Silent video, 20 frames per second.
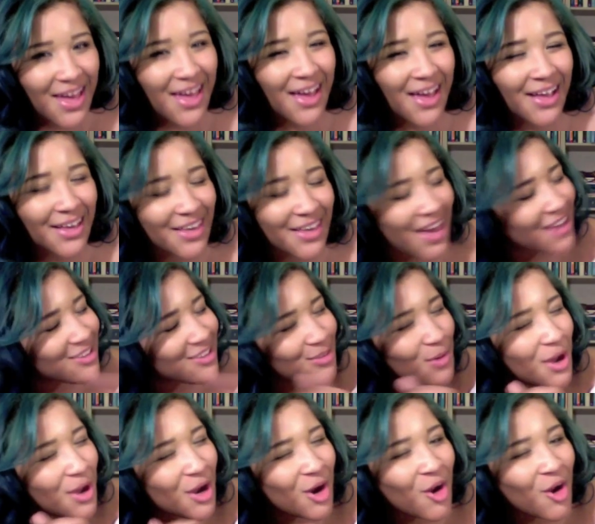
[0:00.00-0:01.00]
And guess
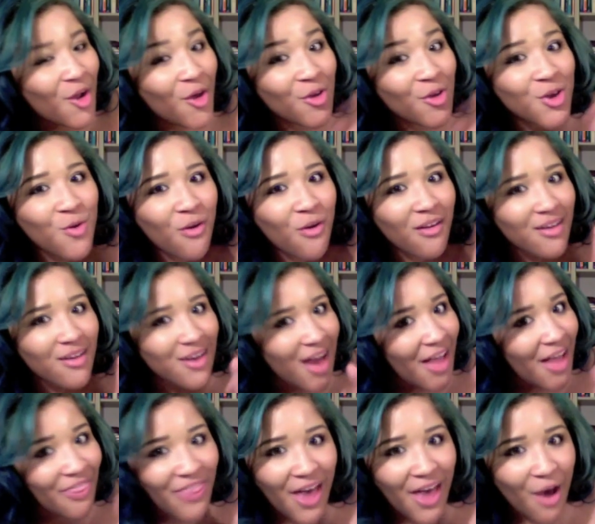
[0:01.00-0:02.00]
what, girl? You are
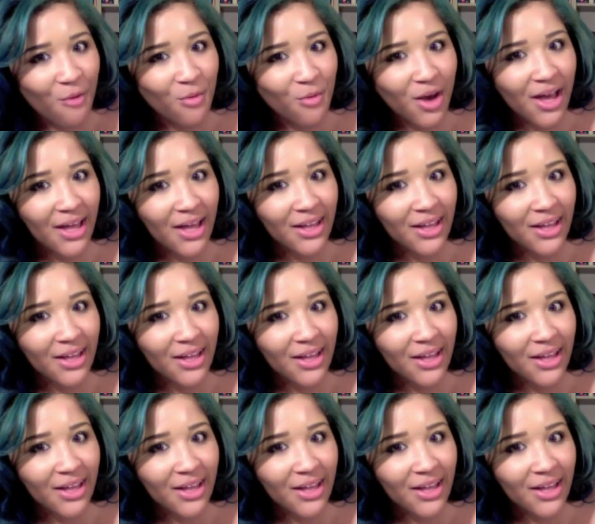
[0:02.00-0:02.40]
not that one.